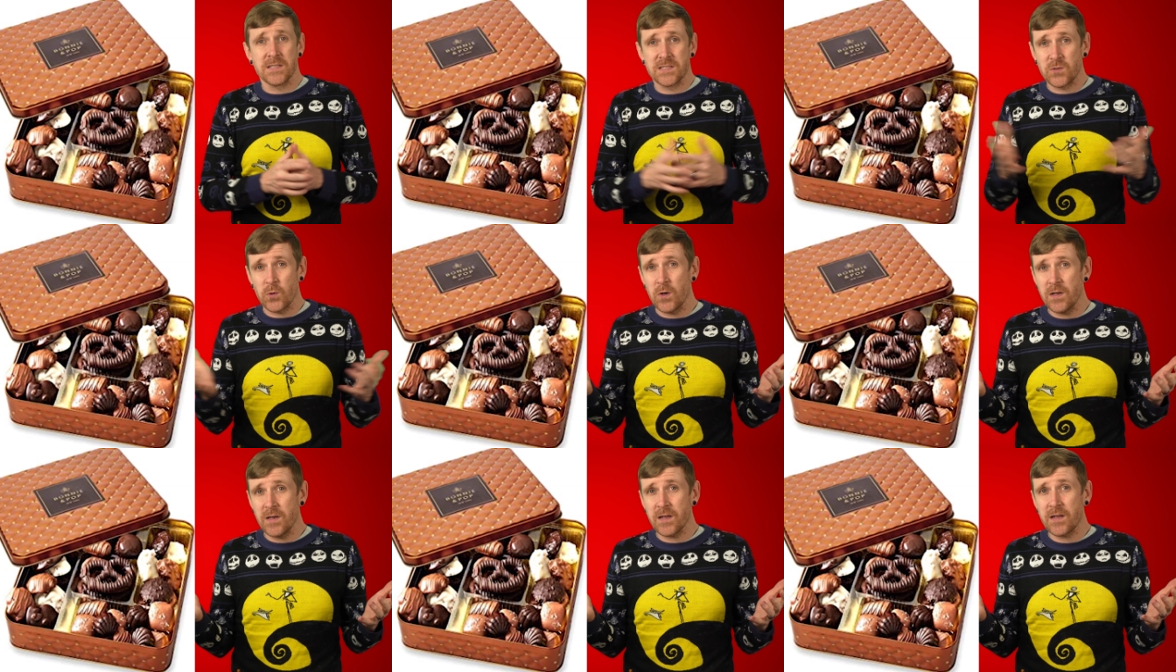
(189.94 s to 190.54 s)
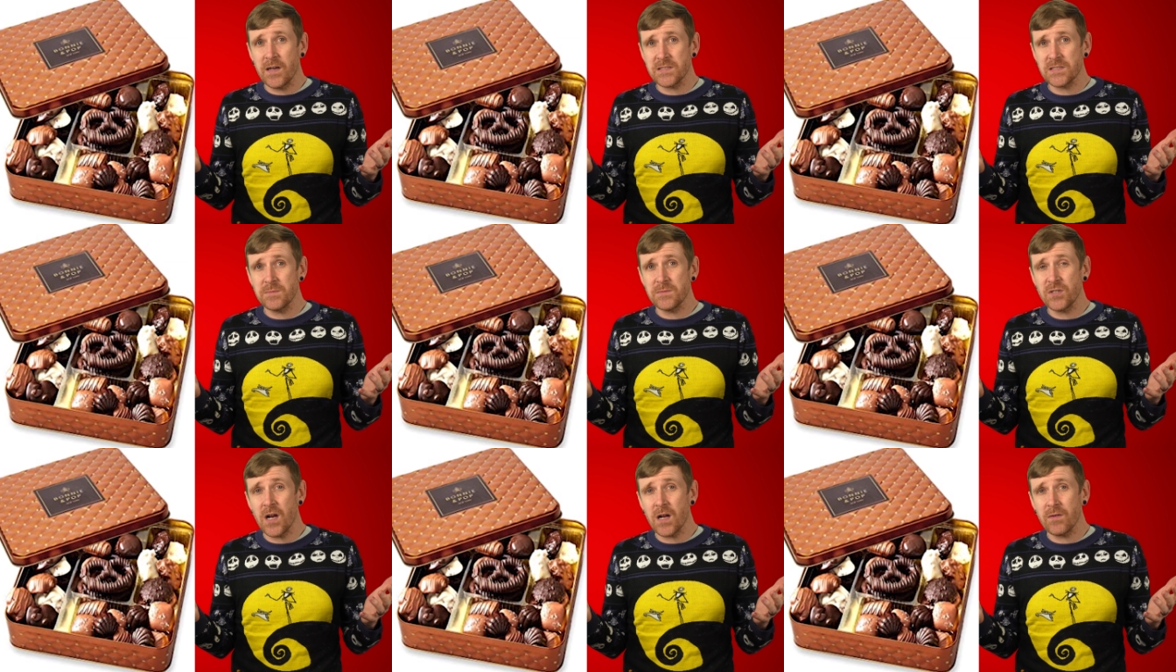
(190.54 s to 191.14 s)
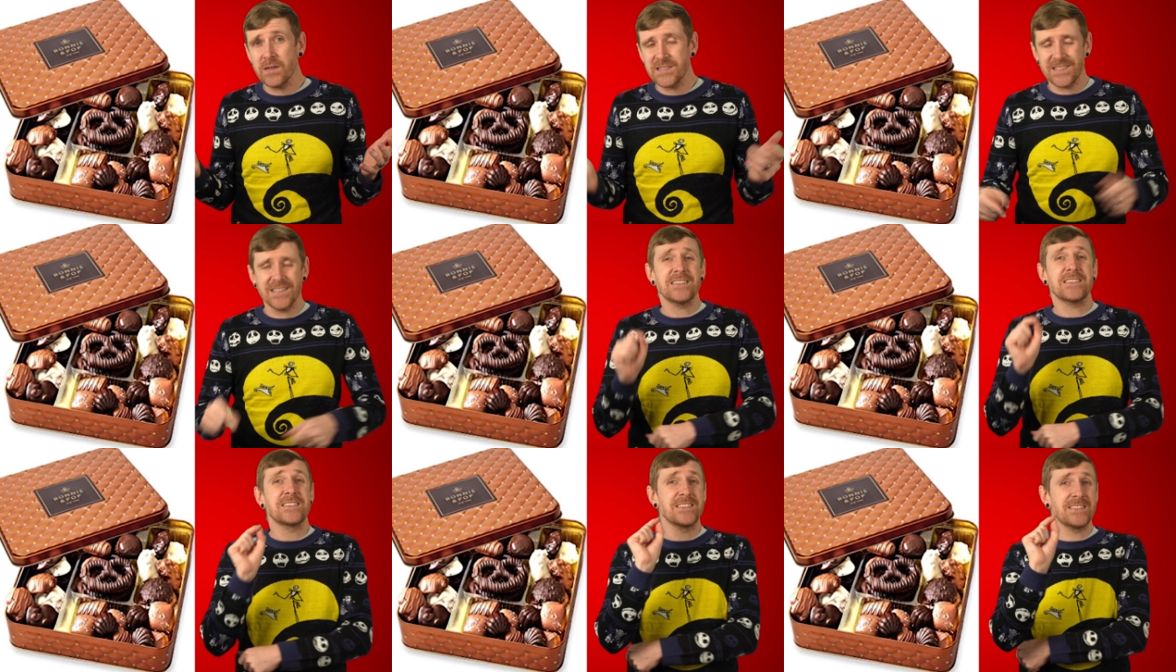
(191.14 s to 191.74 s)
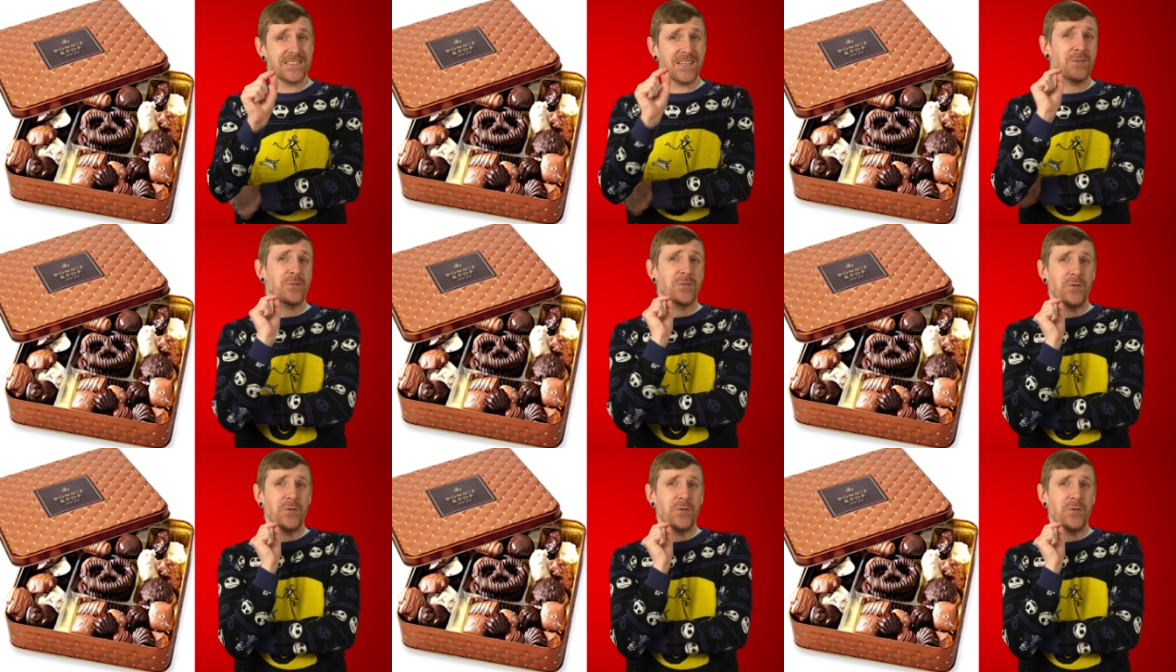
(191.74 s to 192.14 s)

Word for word: Assorted and custom chocolates, still